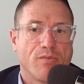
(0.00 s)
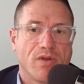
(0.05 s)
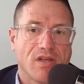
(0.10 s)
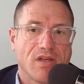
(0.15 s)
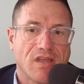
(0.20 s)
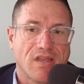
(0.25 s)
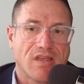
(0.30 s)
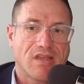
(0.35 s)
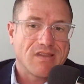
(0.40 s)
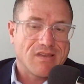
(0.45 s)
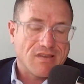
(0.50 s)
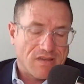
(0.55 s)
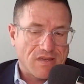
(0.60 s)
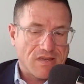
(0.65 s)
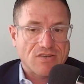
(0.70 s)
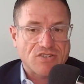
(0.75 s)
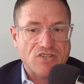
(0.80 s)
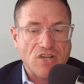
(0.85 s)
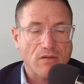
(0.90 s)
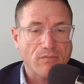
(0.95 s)
a
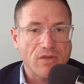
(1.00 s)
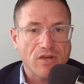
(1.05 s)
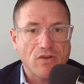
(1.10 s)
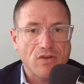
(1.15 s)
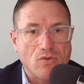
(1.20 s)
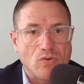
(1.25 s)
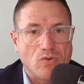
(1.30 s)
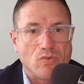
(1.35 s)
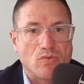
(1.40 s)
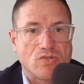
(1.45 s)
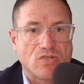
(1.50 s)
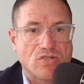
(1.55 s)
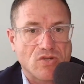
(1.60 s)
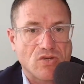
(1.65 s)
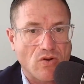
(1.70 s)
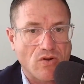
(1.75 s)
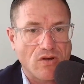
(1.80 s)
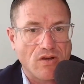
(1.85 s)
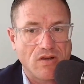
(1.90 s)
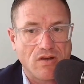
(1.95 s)
gentleman who
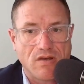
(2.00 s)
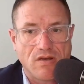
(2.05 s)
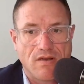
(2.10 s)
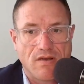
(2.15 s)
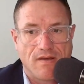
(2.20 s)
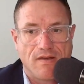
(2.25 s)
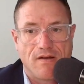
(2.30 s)
started,